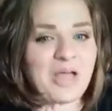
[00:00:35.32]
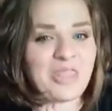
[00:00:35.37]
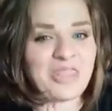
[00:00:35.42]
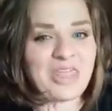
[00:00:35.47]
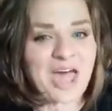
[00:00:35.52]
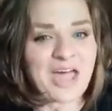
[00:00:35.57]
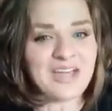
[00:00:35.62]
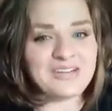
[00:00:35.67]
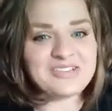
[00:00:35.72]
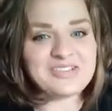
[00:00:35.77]

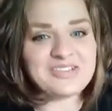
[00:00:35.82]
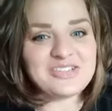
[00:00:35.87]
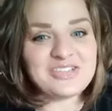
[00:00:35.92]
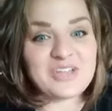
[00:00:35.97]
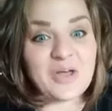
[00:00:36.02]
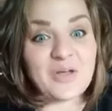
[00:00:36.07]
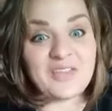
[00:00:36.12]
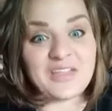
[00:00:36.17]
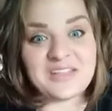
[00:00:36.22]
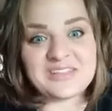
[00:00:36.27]
that.
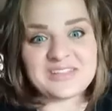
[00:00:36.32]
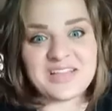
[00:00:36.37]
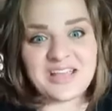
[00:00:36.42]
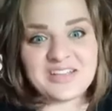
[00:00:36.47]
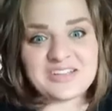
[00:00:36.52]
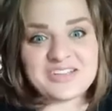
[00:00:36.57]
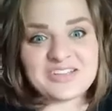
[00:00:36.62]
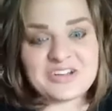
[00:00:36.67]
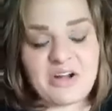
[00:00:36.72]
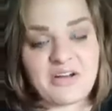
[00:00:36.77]
So let's
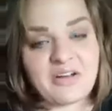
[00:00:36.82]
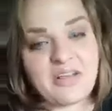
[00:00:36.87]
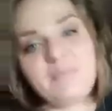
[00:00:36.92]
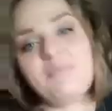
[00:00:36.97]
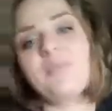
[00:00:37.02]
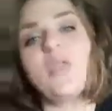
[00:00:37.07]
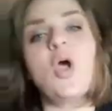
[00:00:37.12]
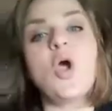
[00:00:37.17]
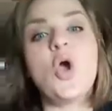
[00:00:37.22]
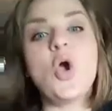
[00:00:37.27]
get
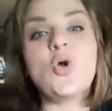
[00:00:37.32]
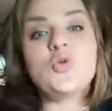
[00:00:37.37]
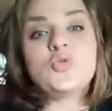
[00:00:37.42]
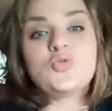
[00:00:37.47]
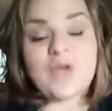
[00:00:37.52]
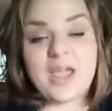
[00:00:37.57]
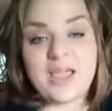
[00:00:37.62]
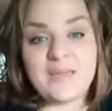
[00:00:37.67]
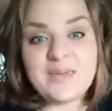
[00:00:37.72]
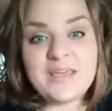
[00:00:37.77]
started.
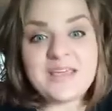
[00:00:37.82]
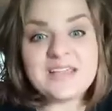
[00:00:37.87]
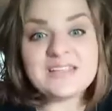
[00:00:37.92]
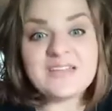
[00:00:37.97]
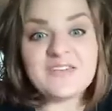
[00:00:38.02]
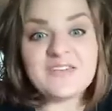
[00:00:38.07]
Rabies